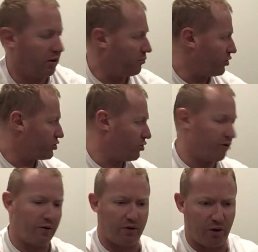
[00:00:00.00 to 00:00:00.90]
I'm not sure
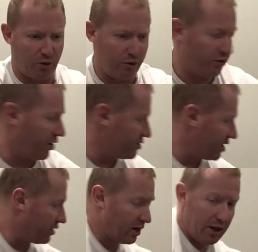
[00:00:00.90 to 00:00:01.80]
if I've got all of those
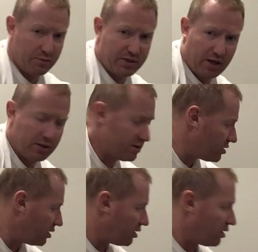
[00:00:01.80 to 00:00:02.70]
in-game sets.
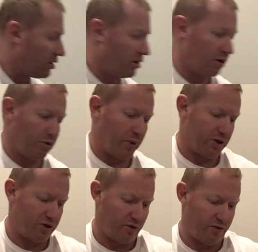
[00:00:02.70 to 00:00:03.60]
I've got a
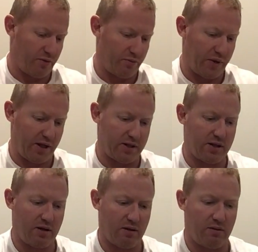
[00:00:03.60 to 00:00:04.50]
bunch of them. There's